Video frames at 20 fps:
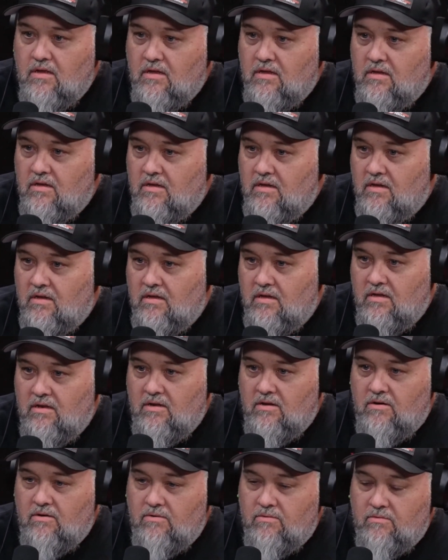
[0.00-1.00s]

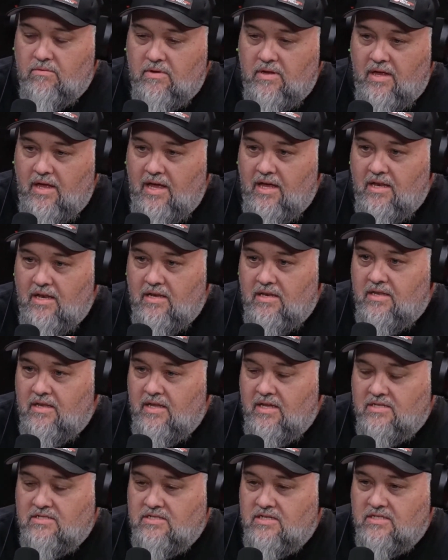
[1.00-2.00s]
And
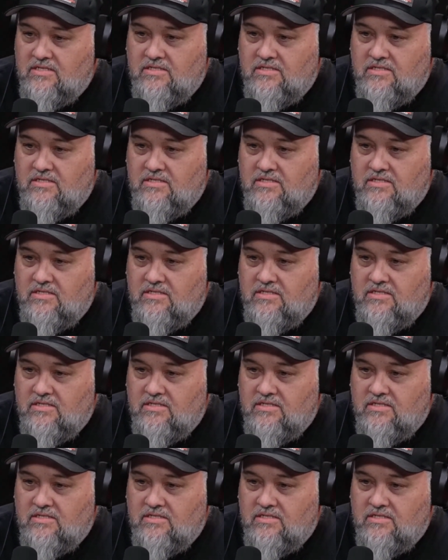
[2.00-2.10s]
it's just